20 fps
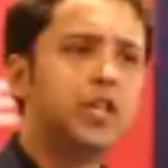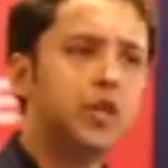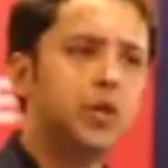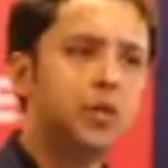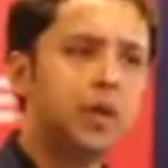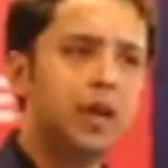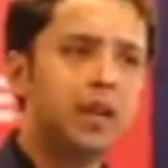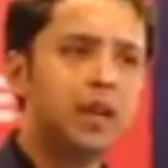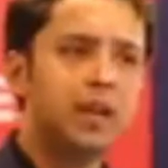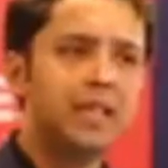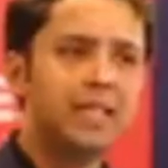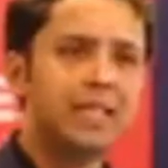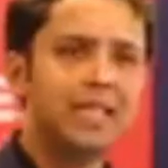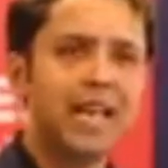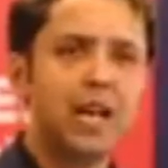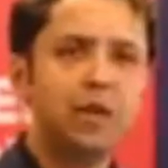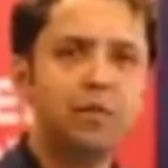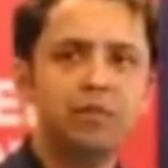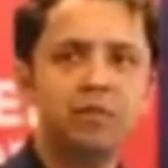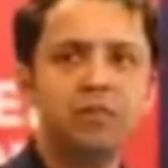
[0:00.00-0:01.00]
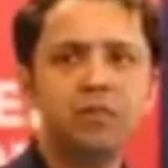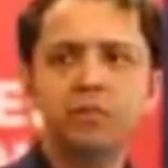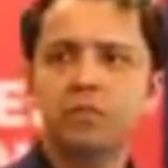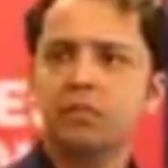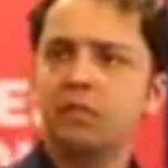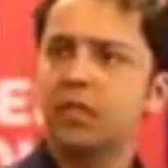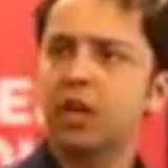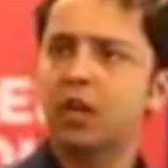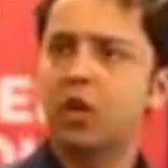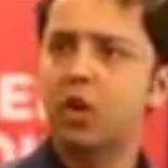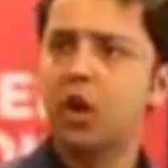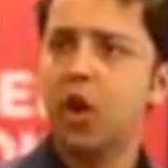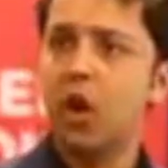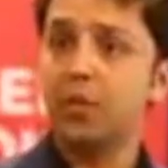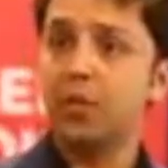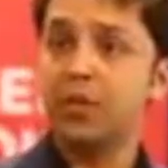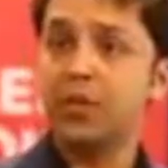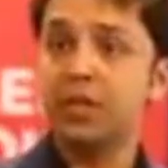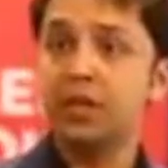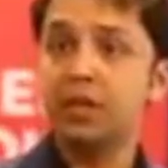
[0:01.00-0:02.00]
HUL in Assam. Good
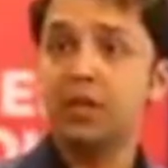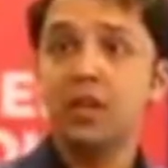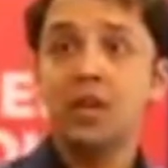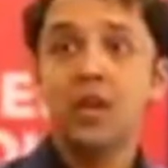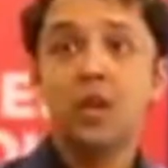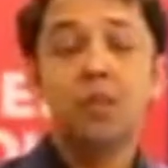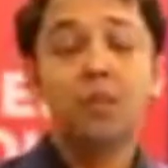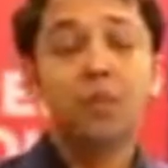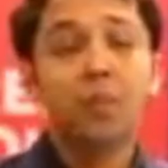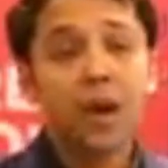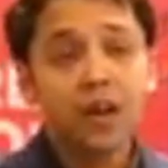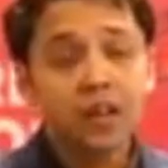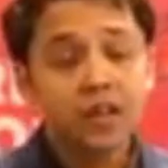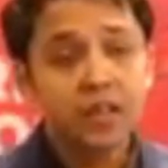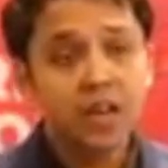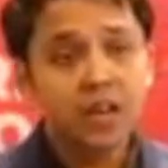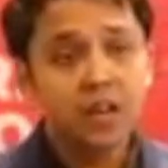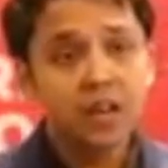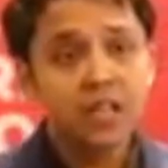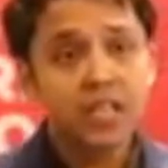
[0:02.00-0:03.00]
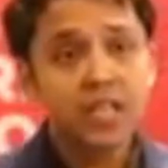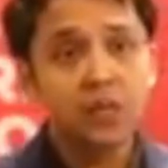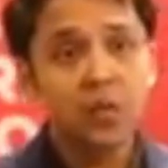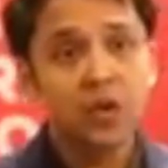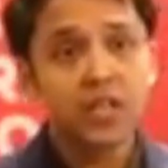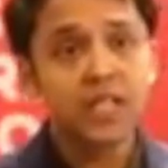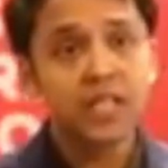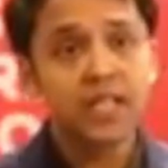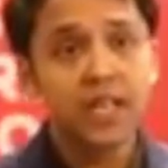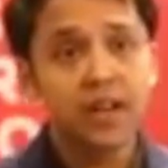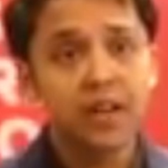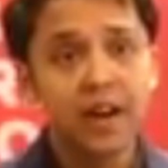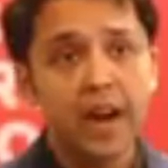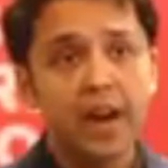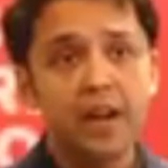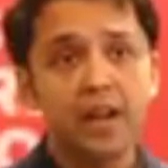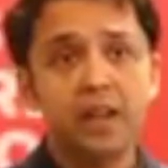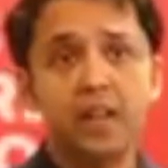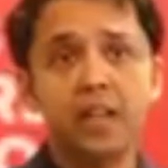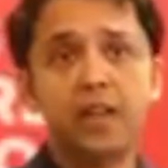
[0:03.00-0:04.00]
option. But Tata Tea was in the
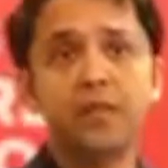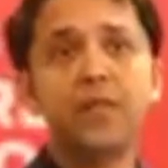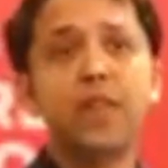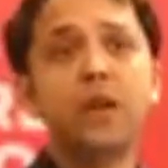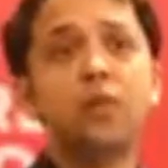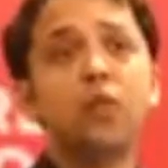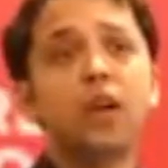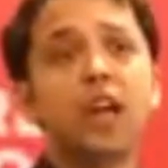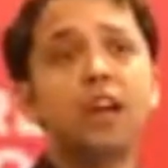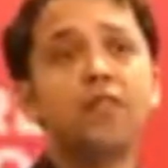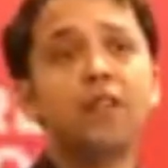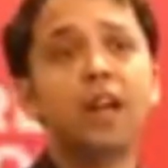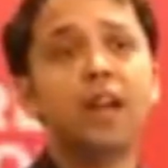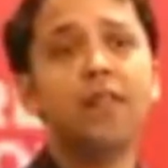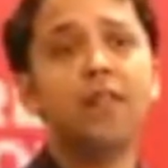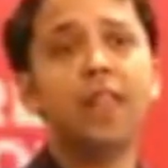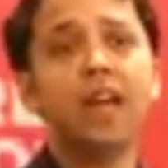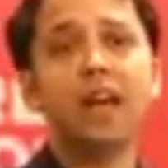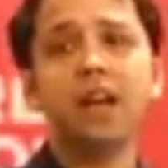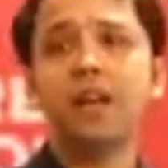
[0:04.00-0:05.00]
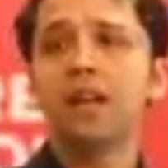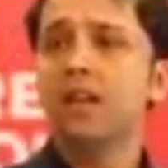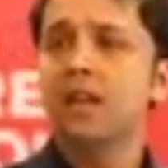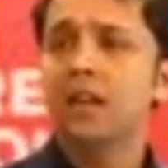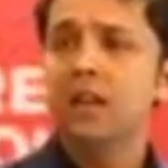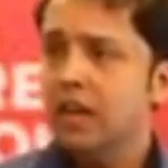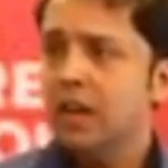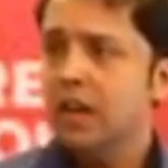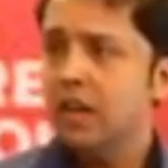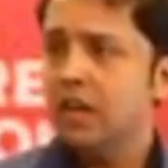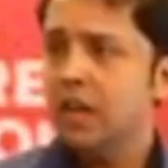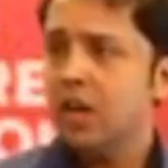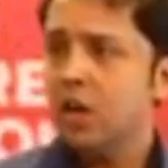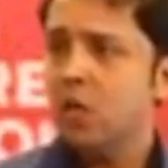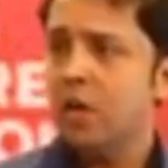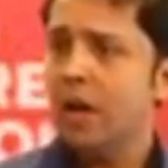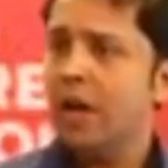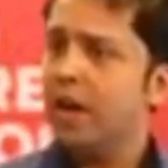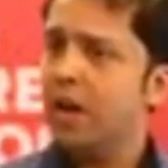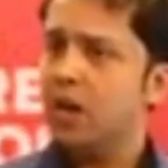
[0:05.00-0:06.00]
red. If they would have done that, the, the
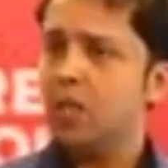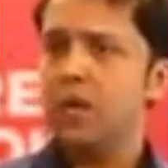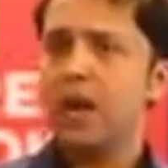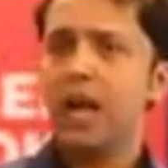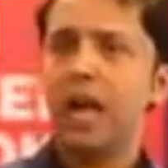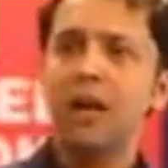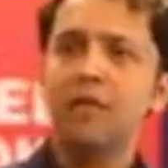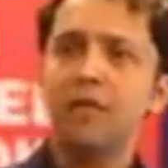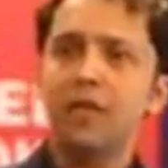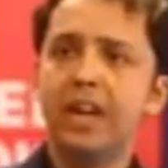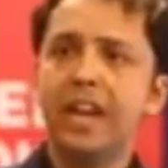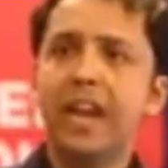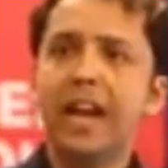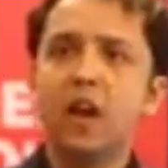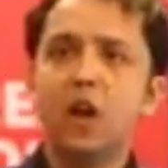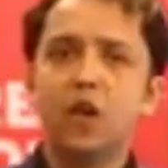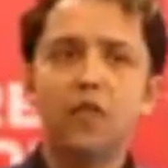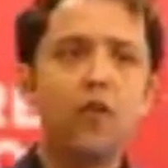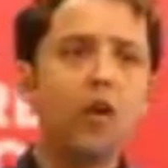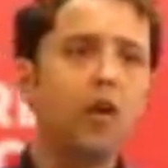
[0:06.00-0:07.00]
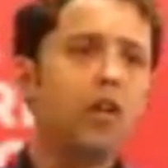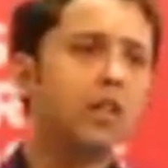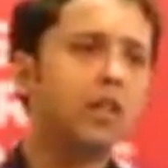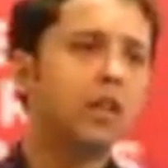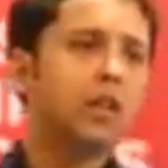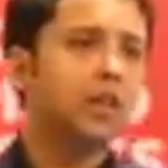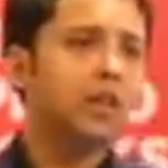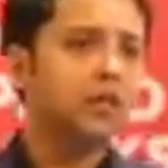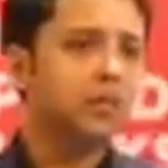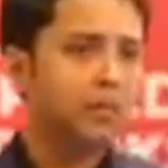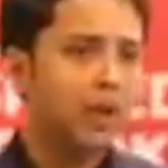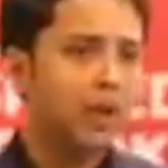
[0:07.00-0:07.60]
acquirer would have laid off all the